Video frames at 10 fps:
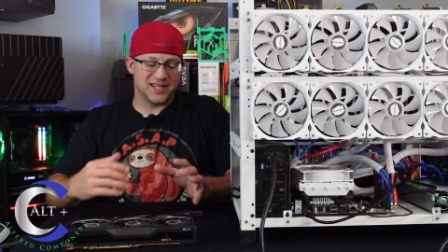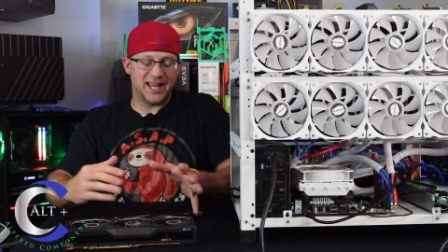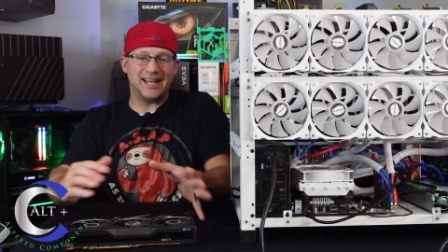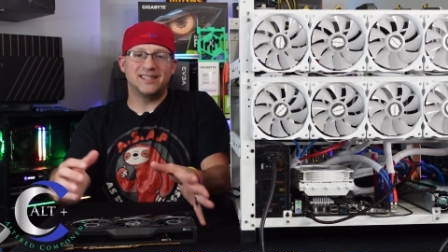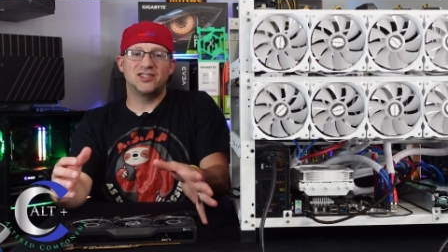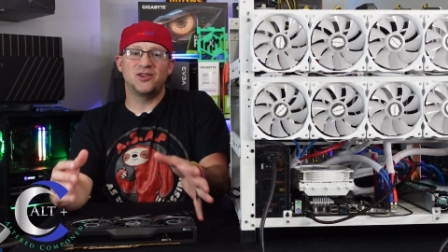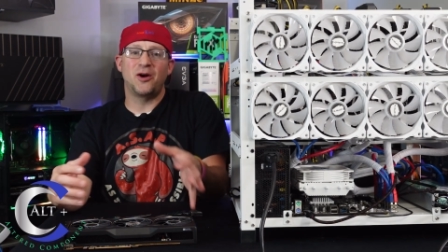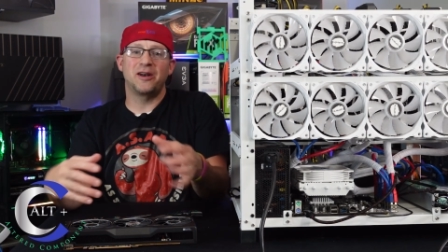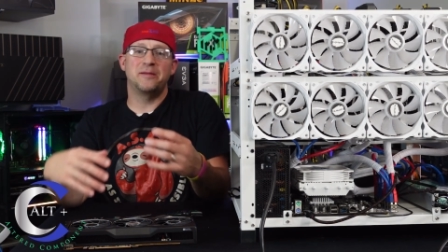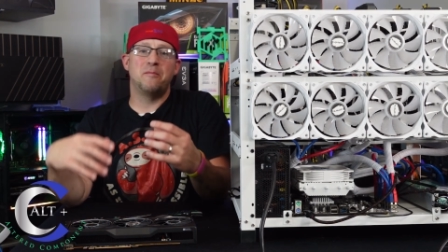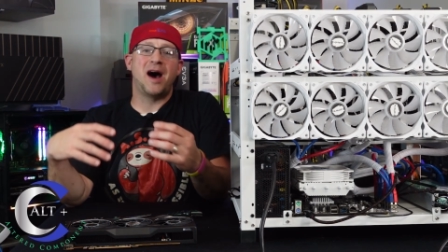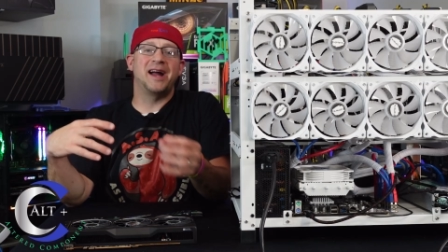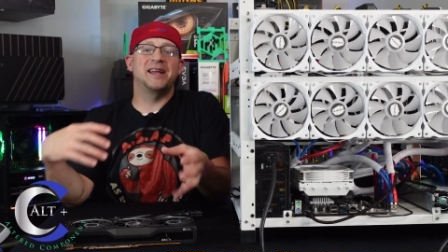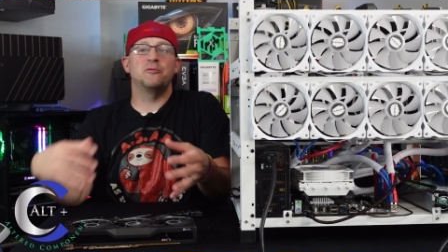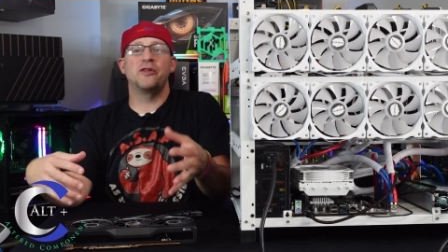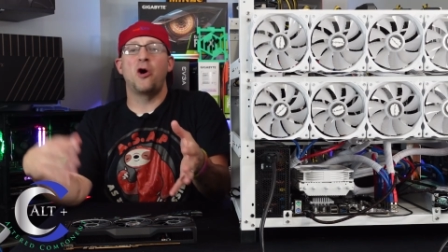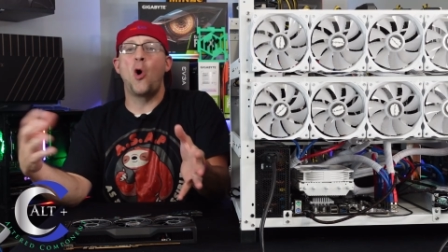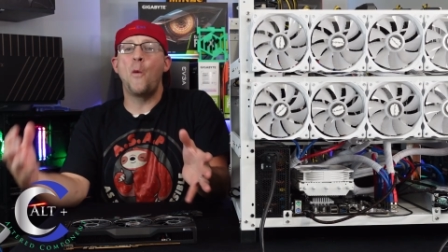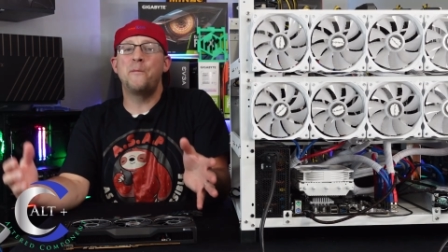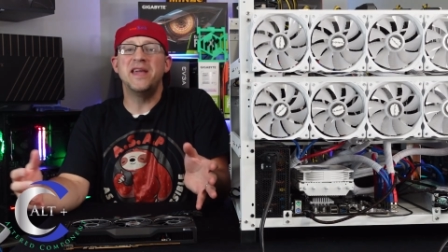Getting started mining with a
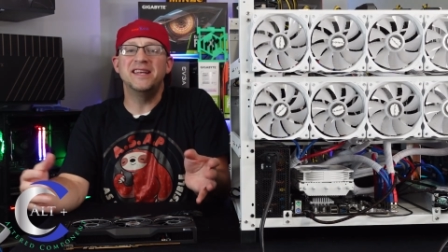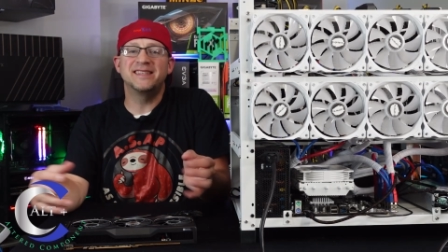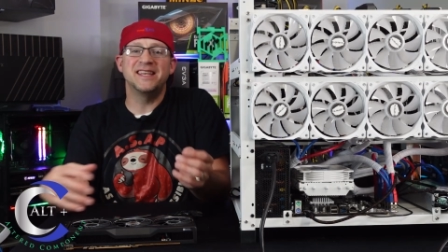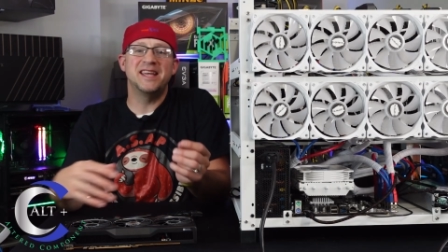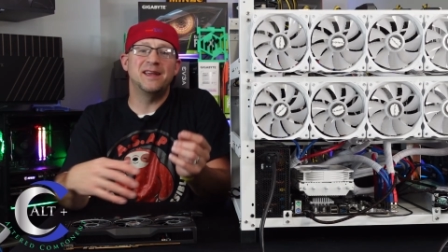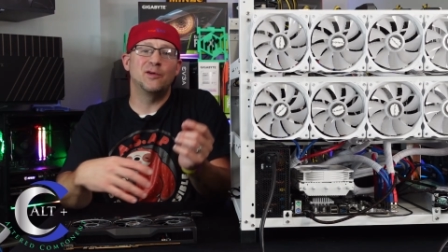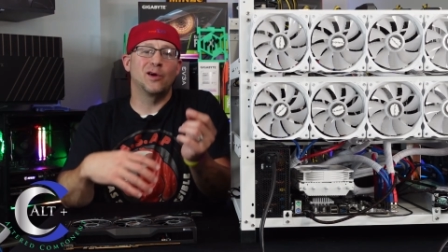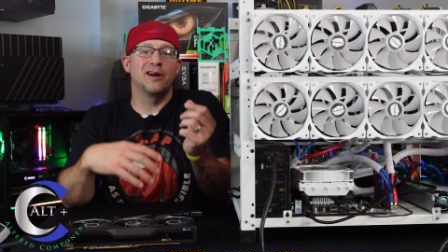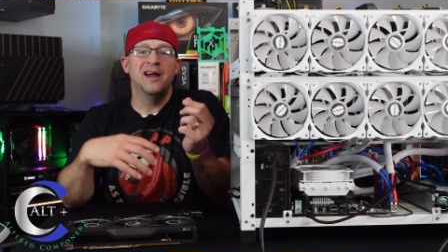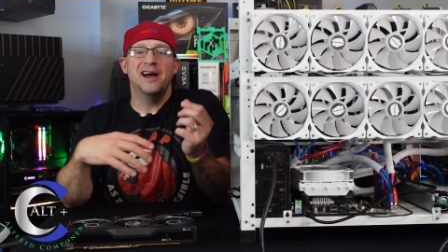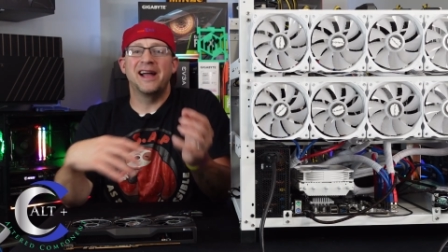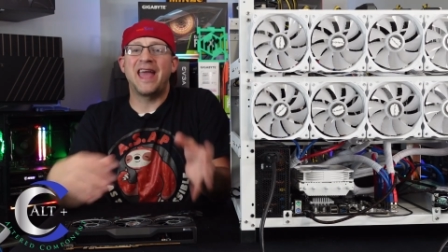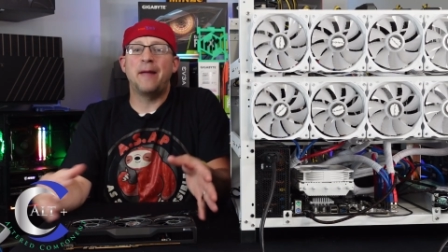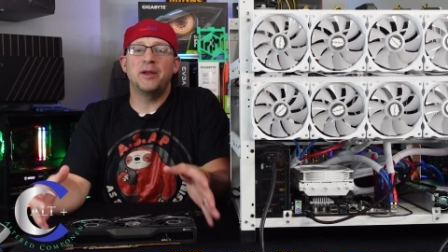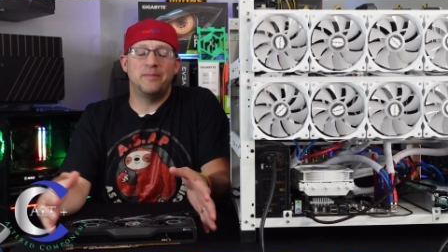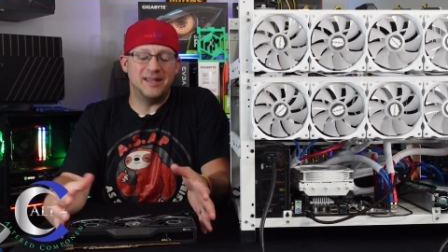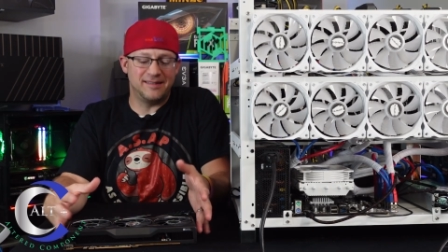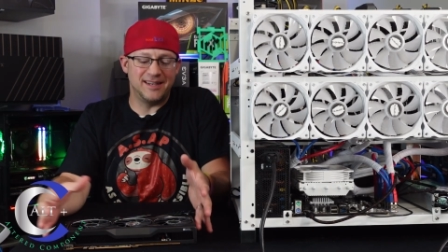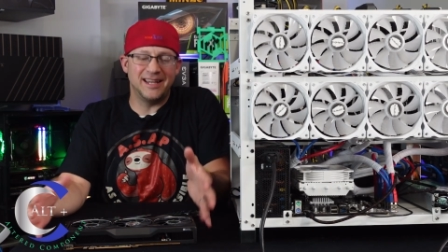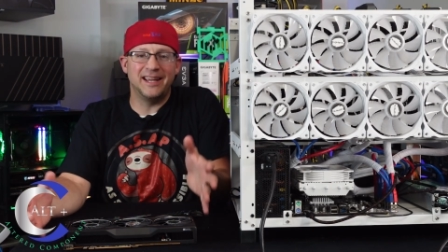home PC or a gaming
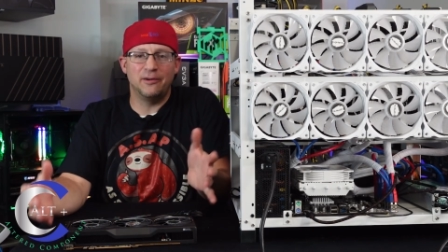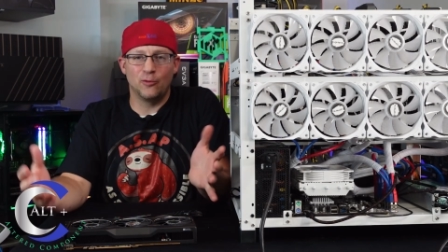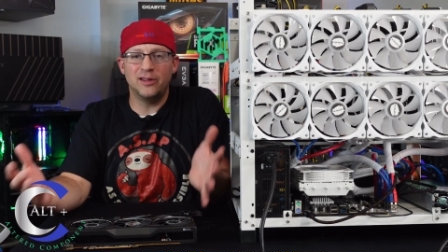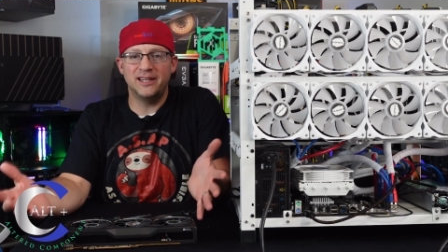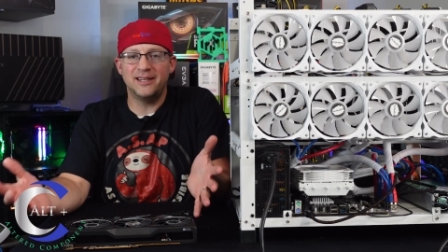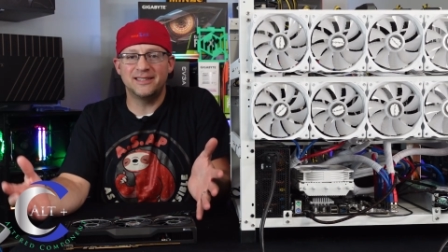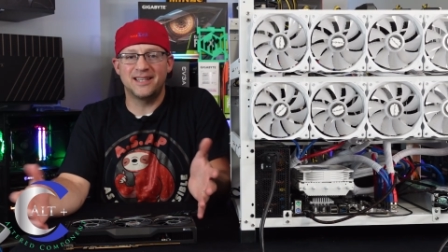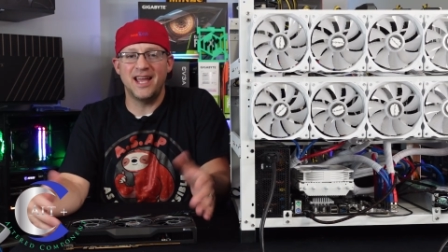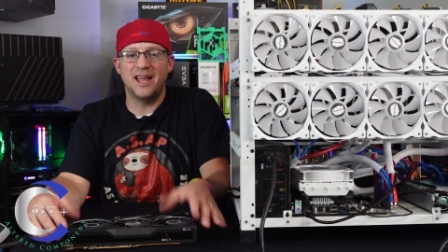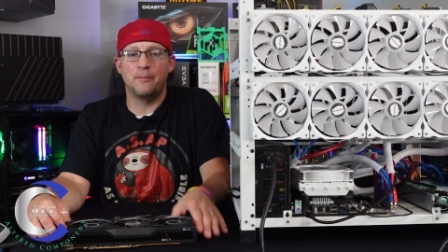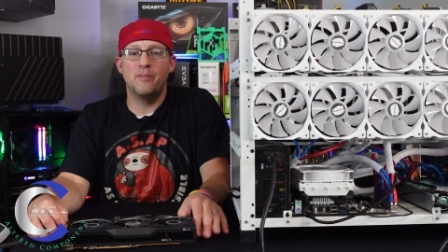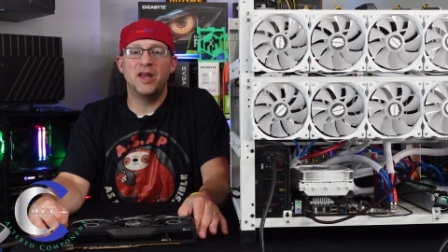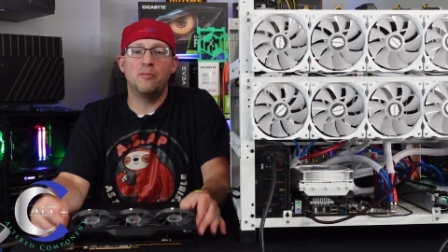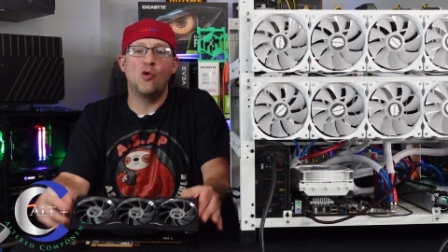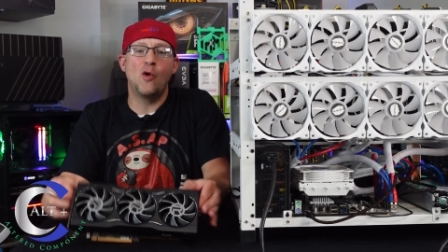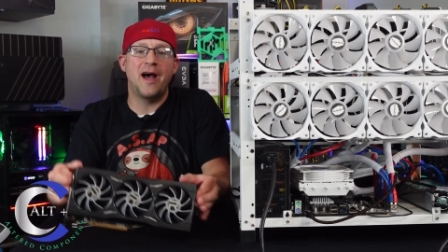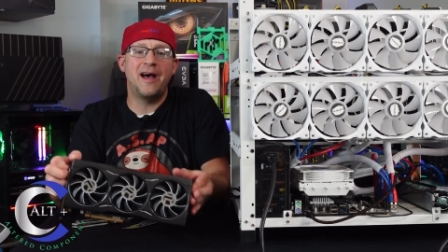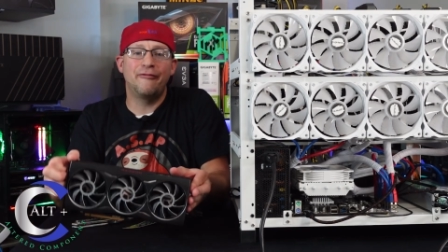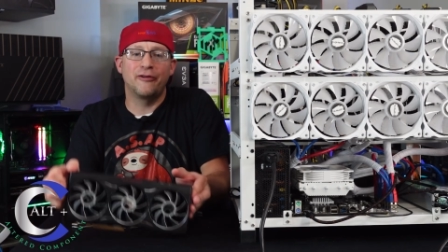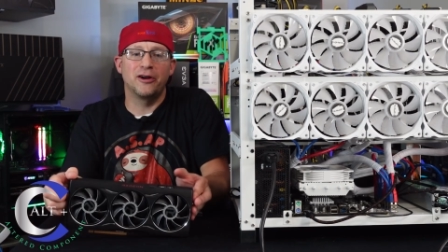PC, it really does take minimal
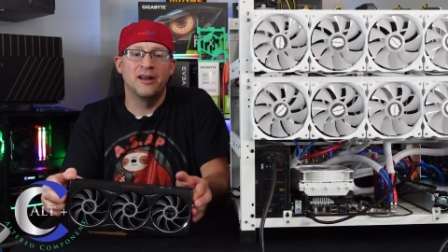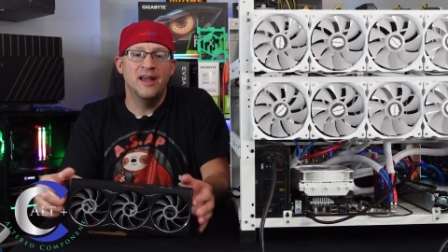effort.